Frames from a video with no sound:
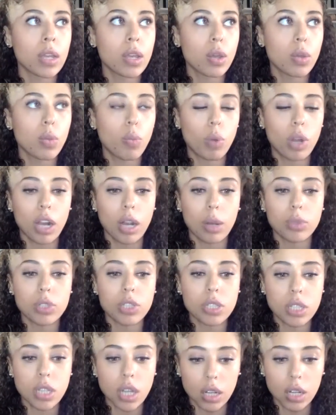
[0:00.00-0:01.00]
when I
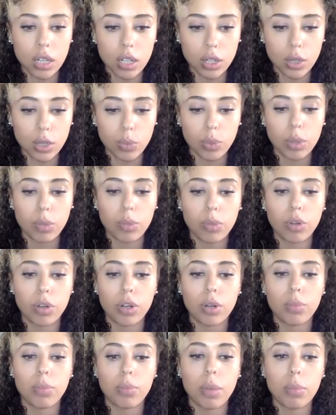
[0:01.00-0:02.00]
was younger, we
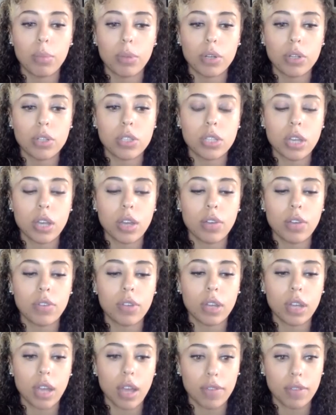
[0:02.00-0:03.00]
were members of
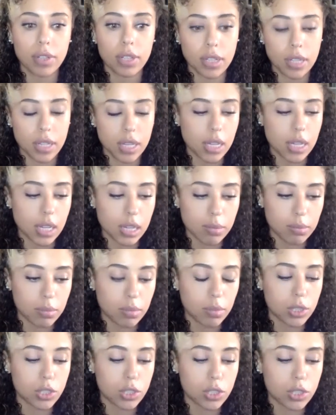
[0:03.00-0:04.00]
Achavat Achim,
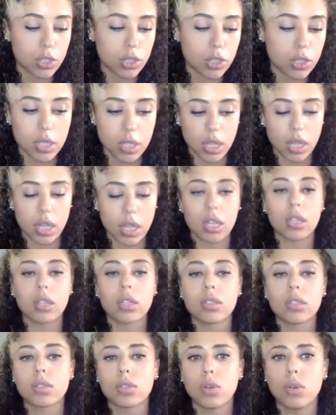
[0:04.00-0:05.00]
which was like
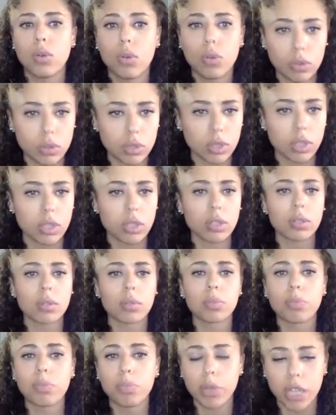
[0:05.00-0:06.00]
this
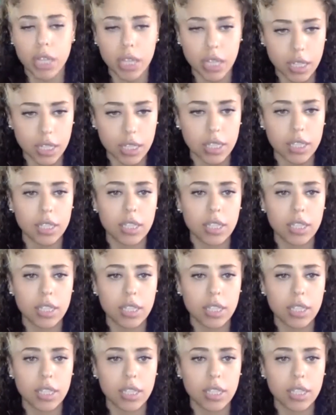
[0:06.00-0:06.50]
older, big